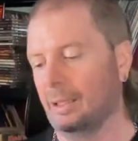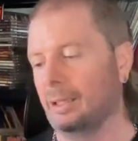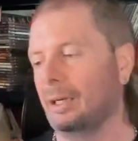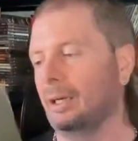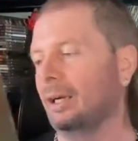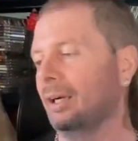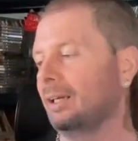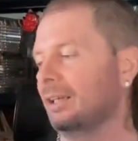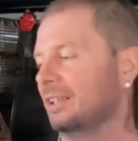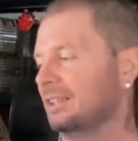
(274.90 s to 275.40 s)

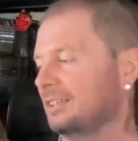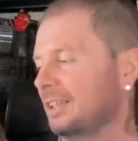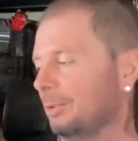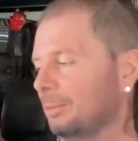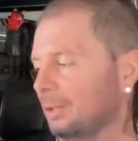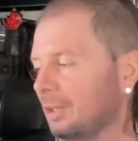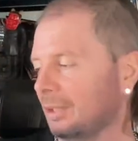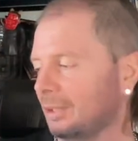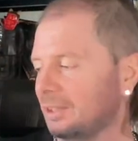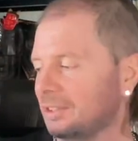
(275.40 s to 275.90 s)
All right, next up
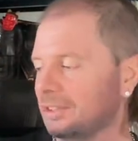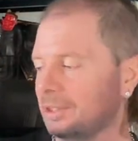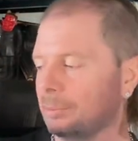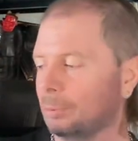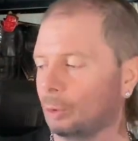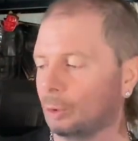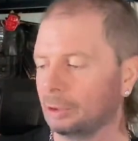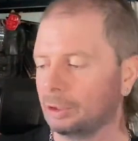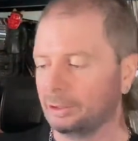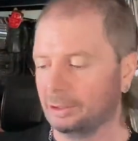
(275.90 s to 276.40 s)
we got Lizzy
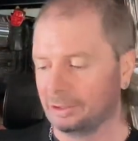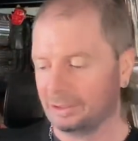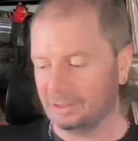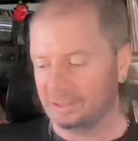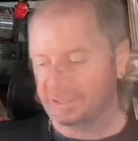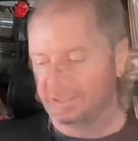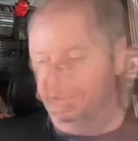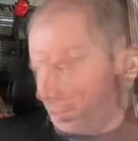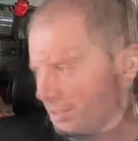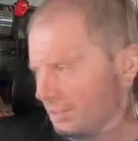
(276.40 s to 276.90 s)
Borden.
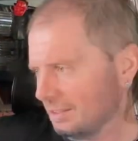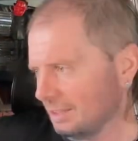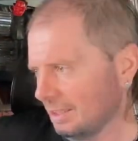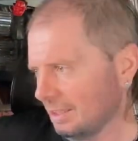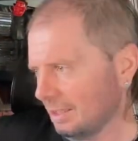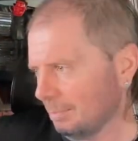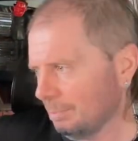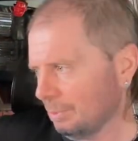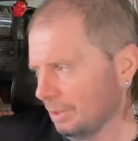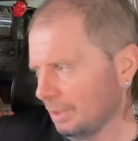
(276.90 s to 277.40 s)
Yeah, this is an
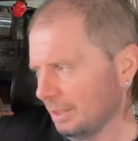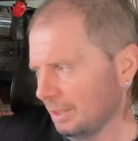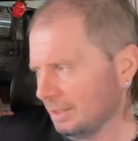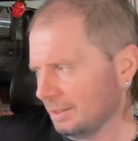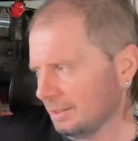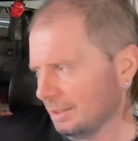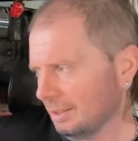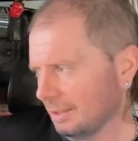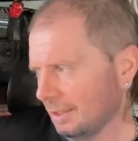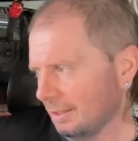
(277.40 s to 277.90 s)
EP,
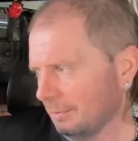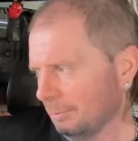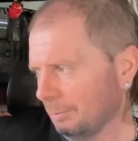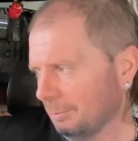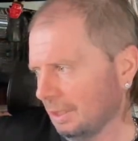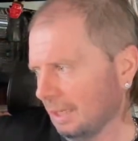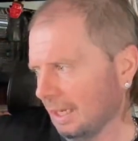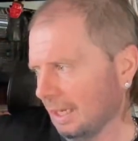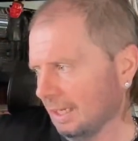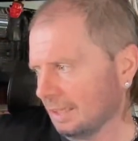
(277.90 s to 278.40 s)
so you give them
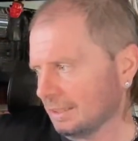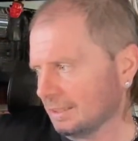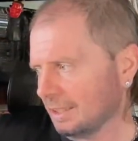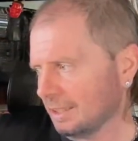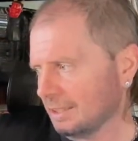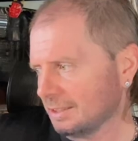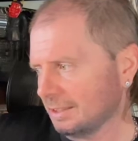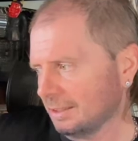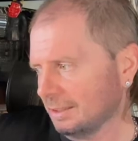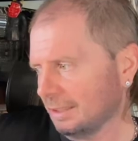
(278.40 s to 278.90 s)
the axe,
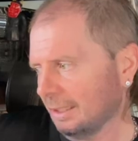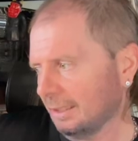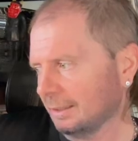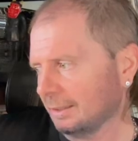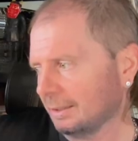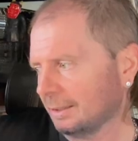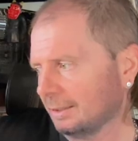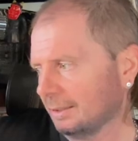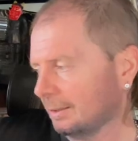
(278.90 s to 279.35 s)
kiss of death,